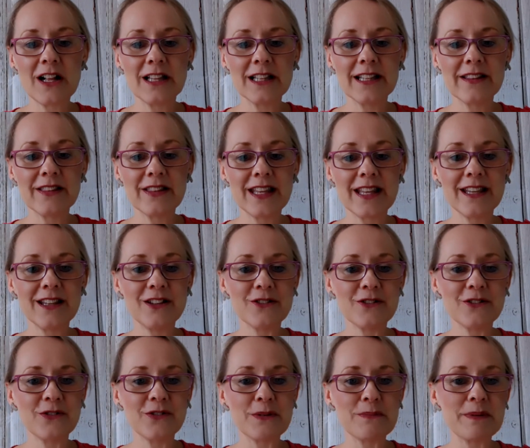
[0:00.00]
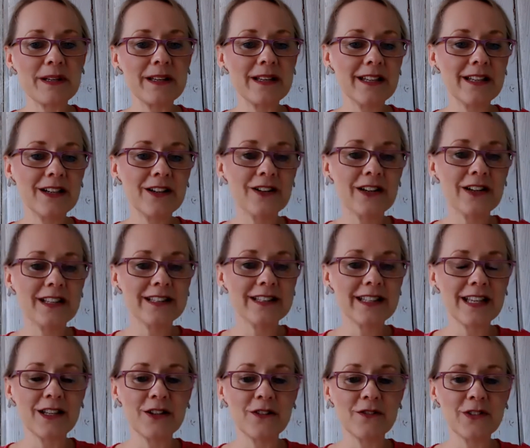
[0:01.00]
and thank you for being here, and
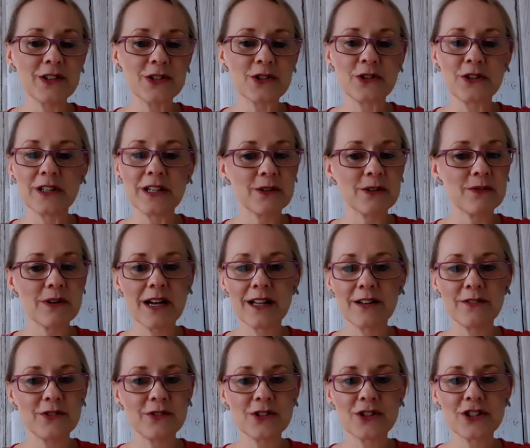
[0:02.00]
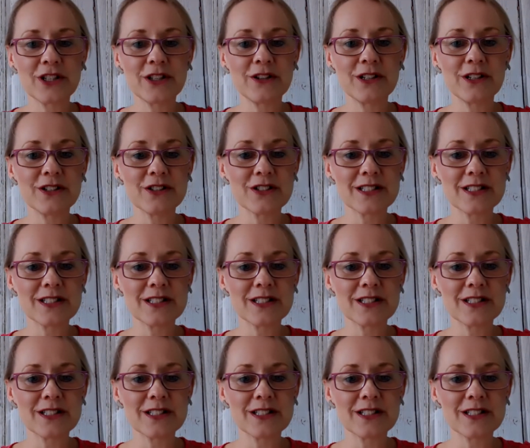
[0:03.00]
thank you, Victoria and Ron, for sharing.